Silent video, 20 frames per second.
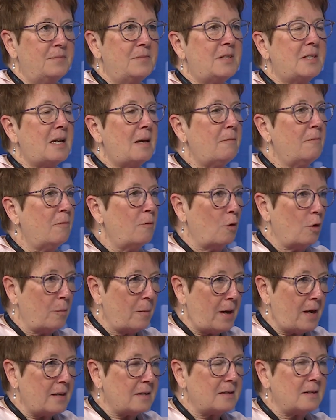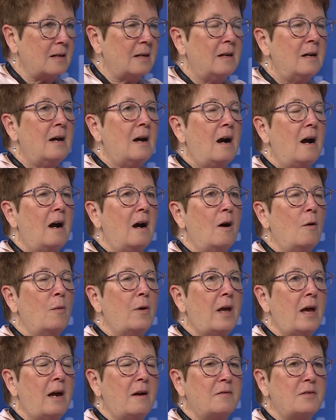Same format.
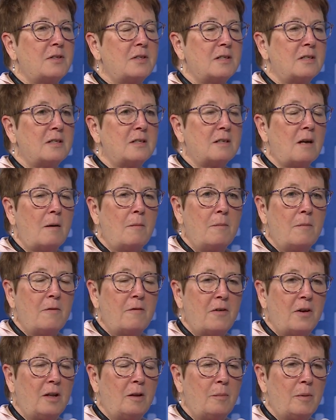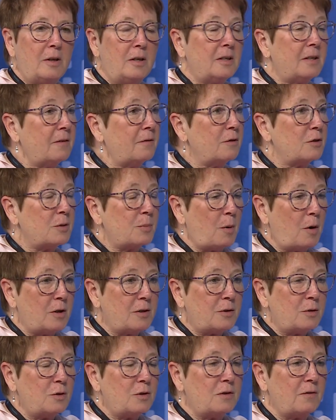We have some availability for
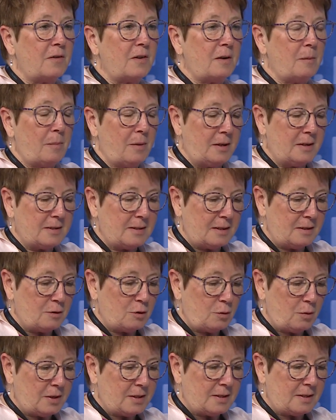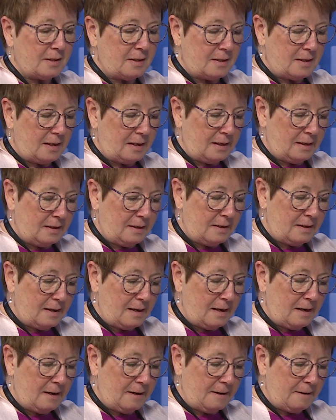sponsors. If anybody's interested in
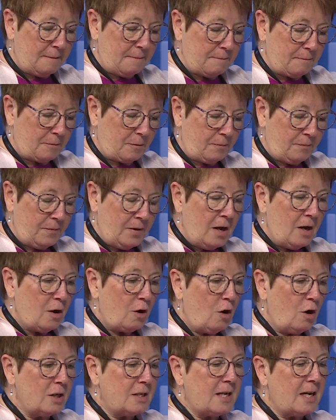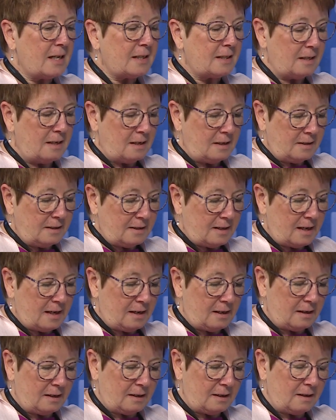contacting us, they
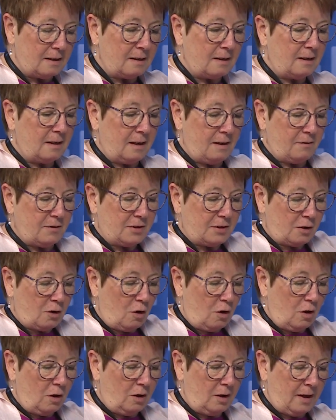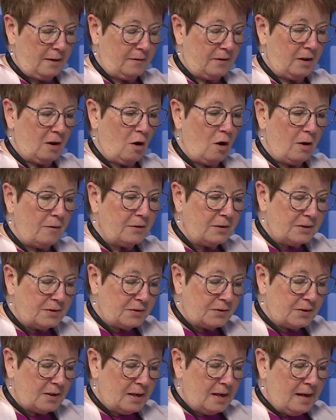can give us a call at the
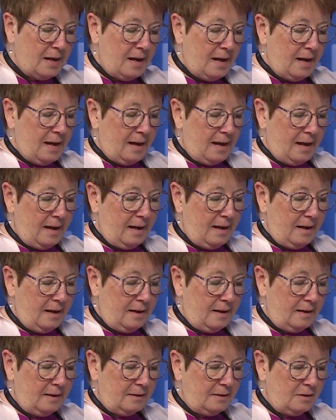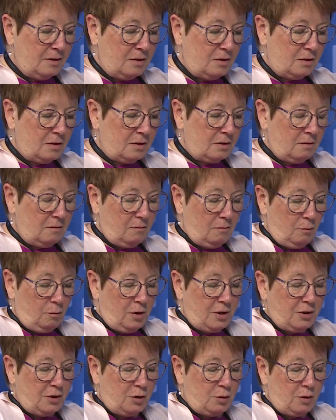office, and
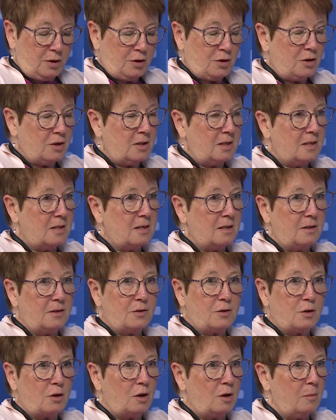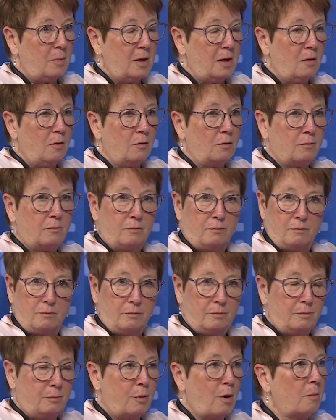registration details are going to be out
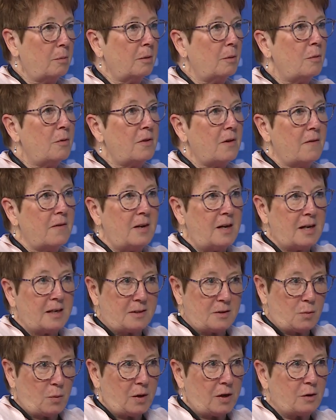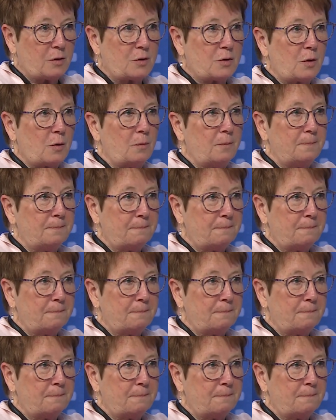probably within the next week or so.